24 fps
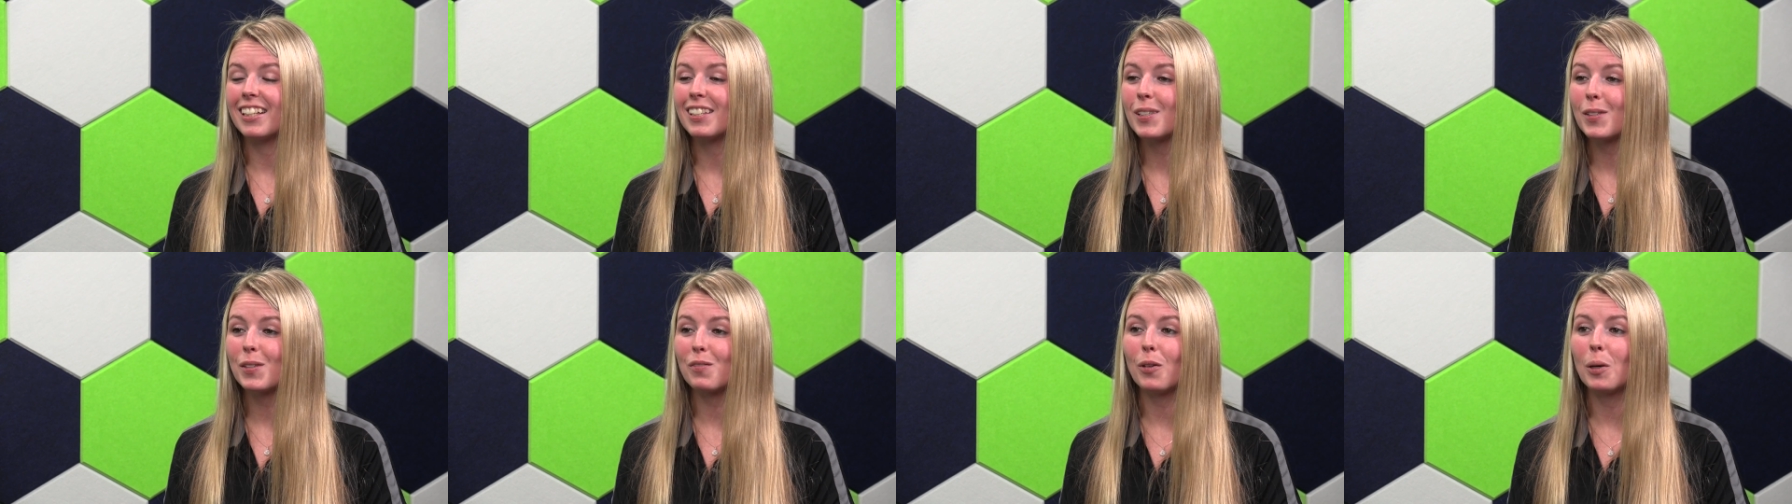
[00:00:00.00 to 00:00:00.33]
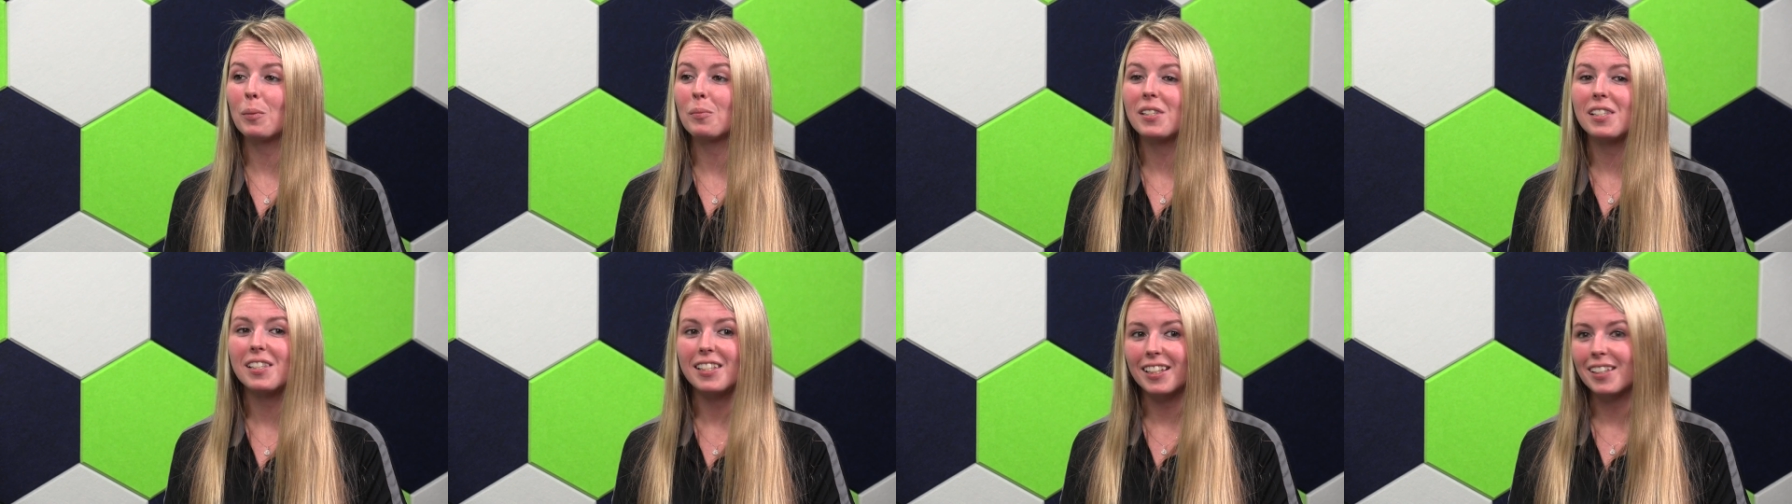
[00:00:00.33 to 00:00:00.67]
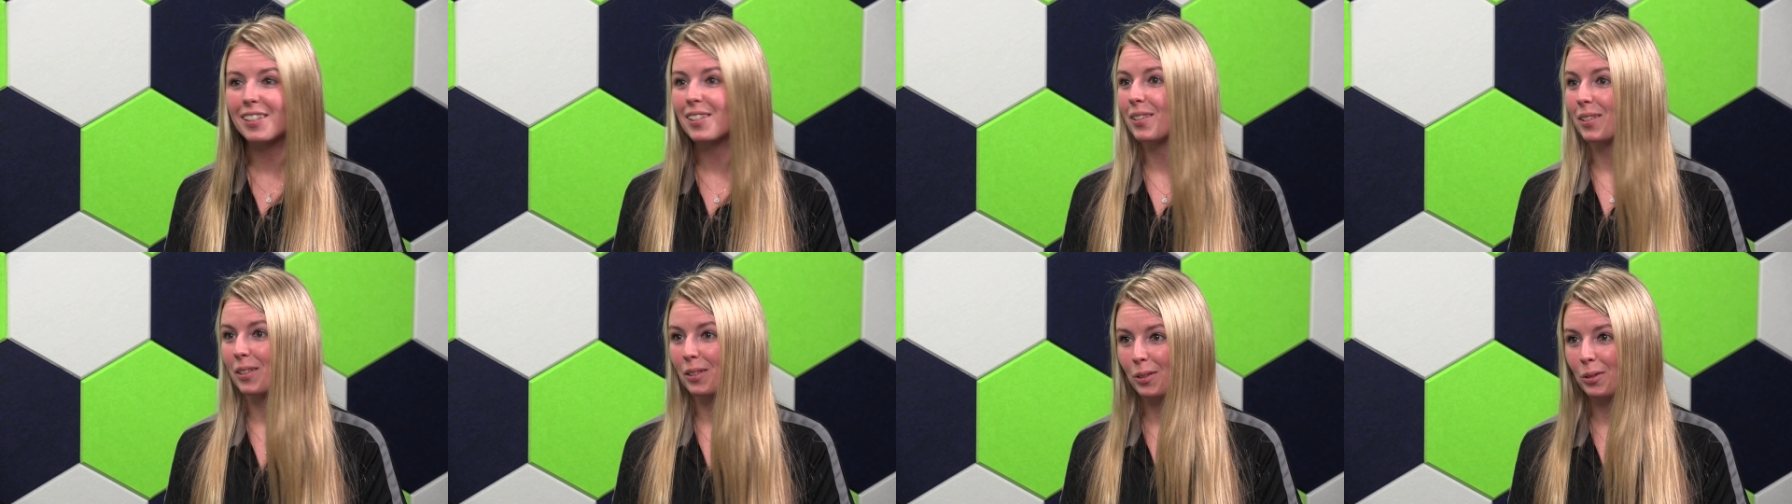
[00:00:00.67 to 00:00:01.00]
It's from
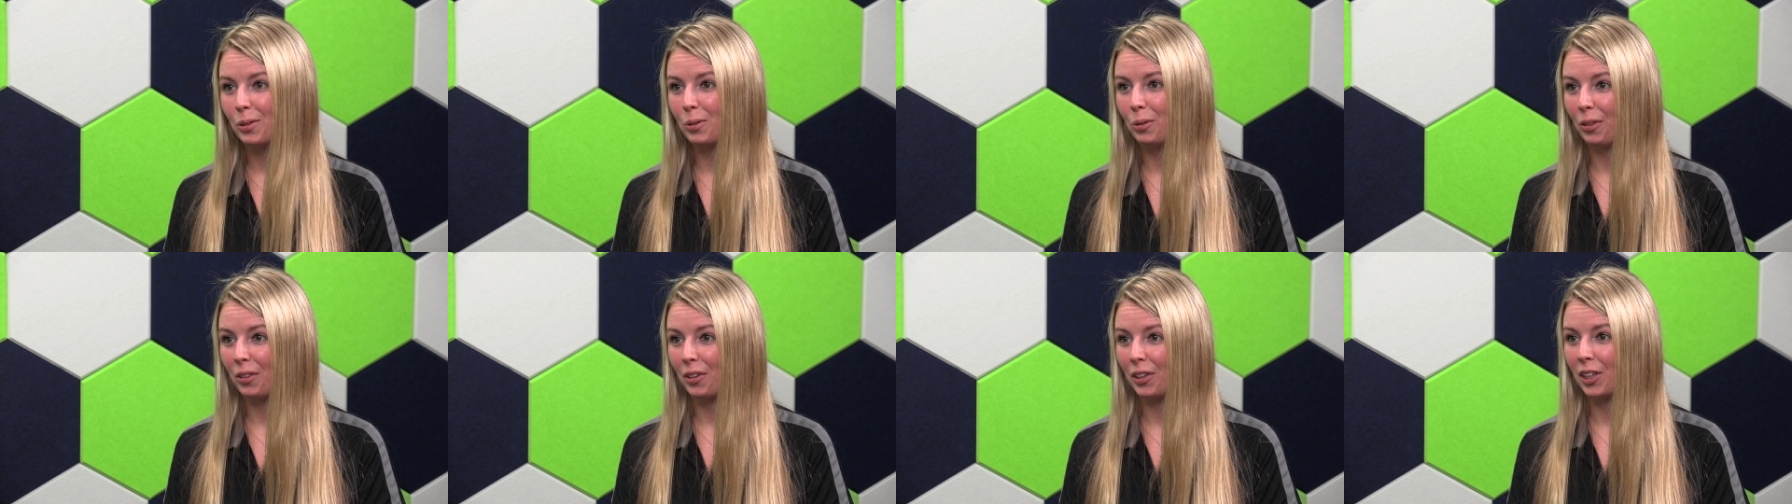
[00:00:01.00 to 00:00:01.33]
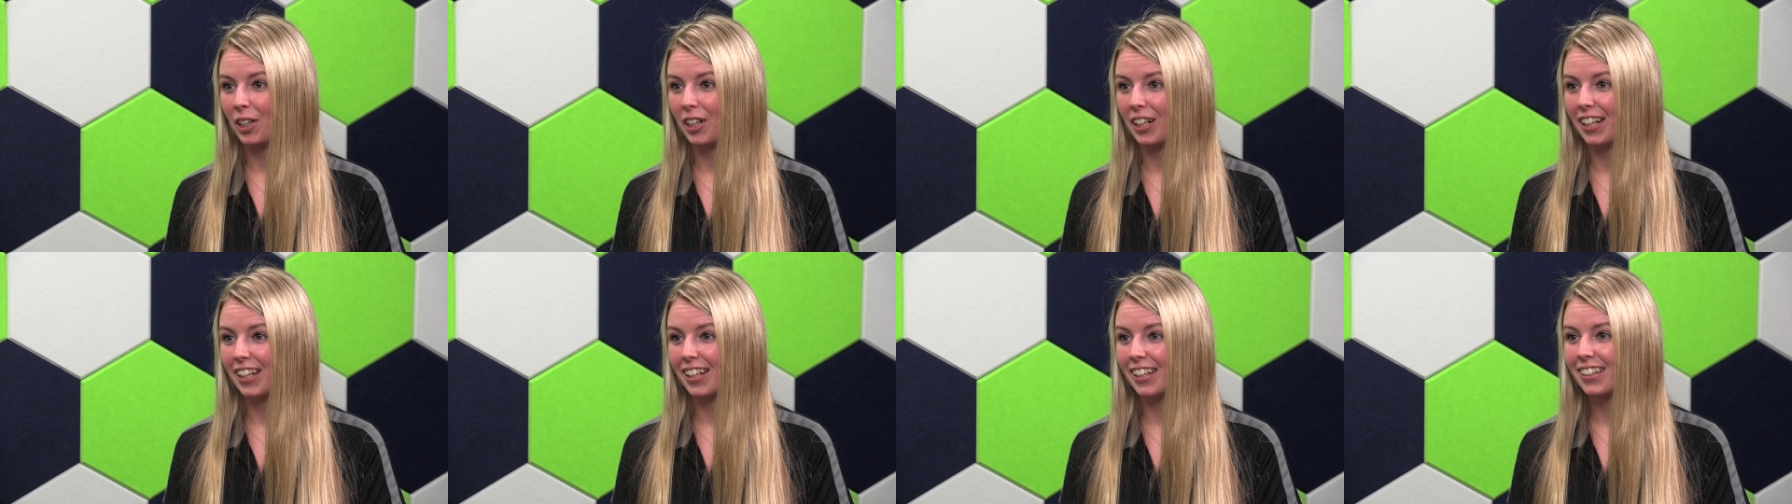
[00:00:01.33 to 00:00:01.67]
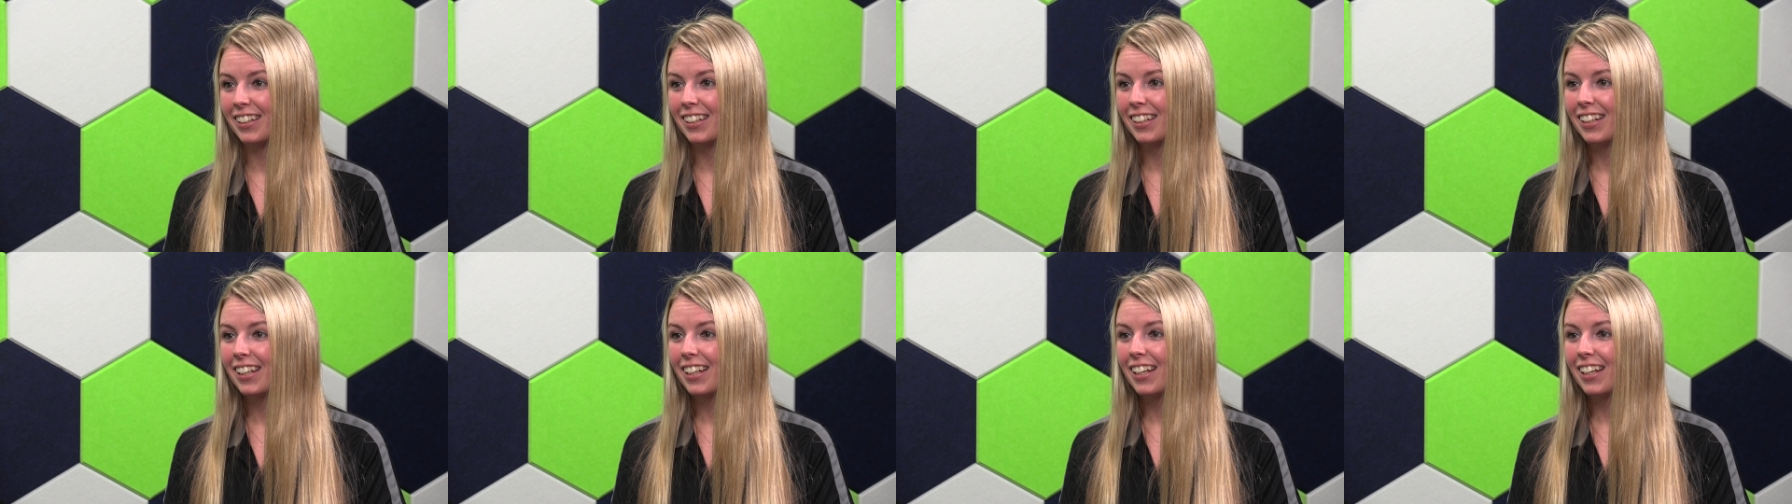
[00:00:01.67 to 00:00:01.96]
6 to 2:30.